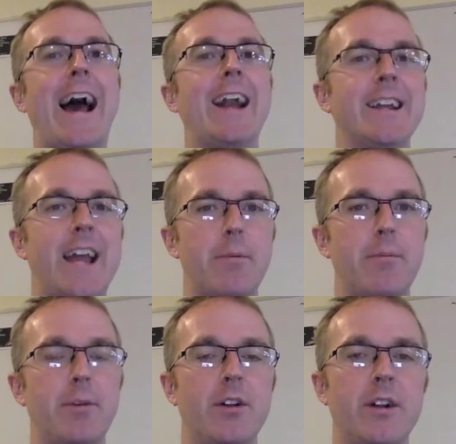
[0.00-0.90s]
adding
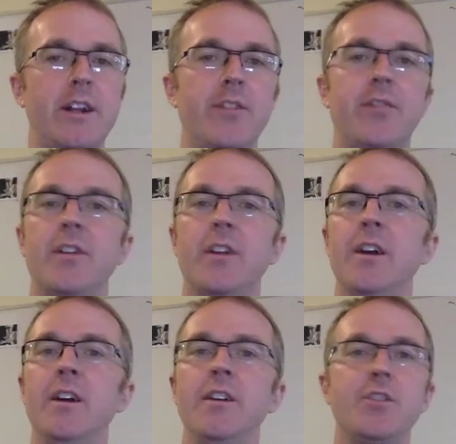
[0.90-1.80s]
capabilities,
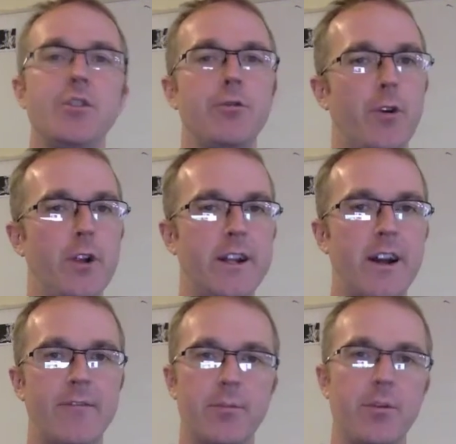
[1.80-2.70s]
two fully
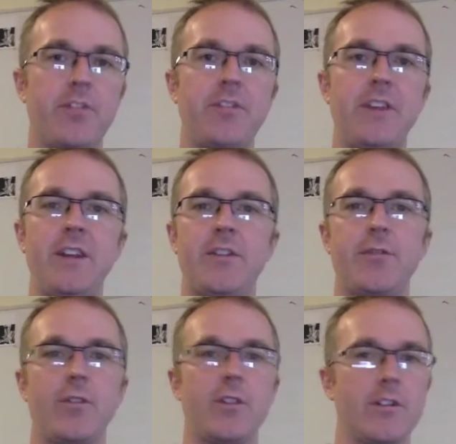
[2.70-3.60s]
comfortable seats
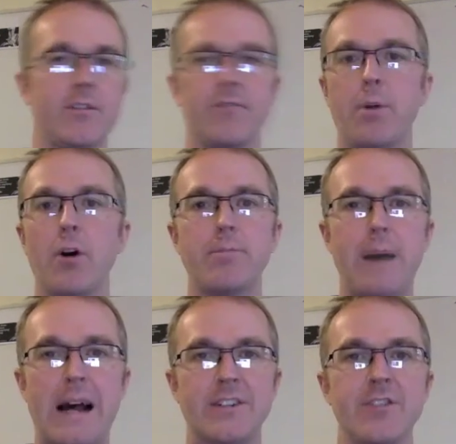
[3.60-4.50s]
for both
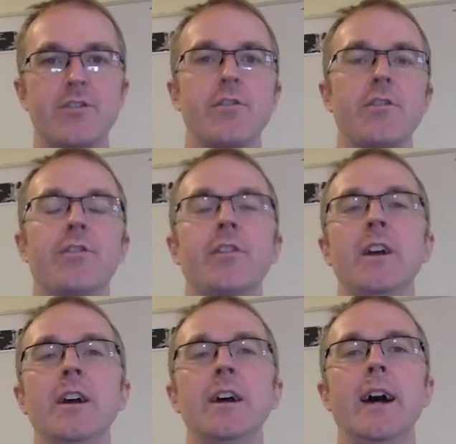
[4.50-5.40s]

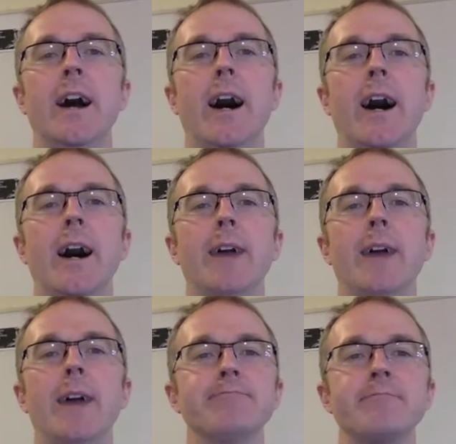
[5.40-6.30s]
passengers,
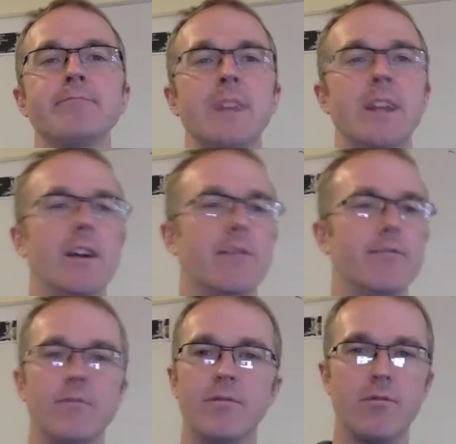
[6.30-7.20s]
um, you know,
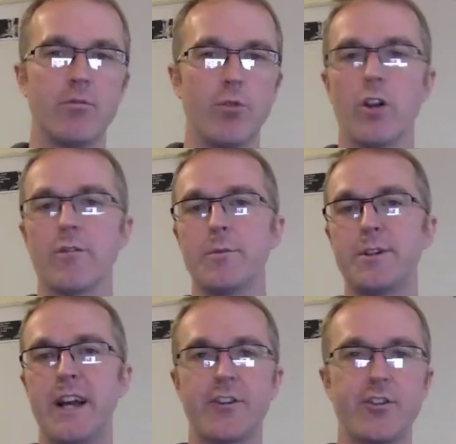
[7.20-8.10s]
rollover
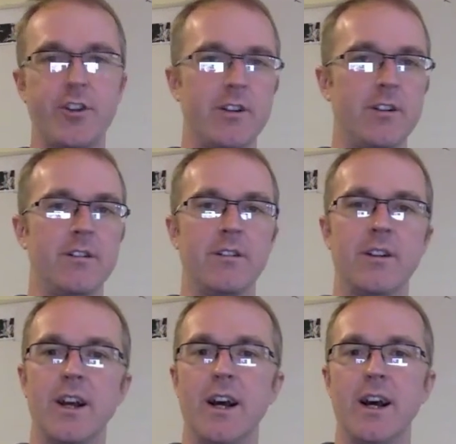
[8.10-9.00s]

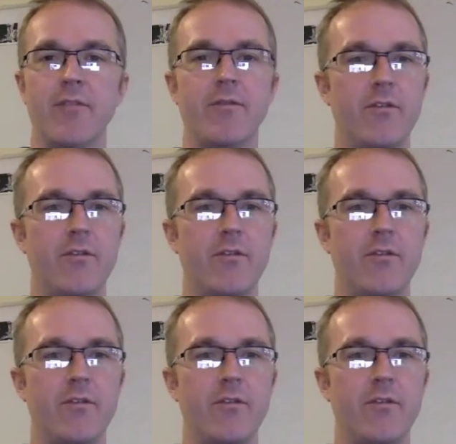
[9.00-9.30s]
protection, uh,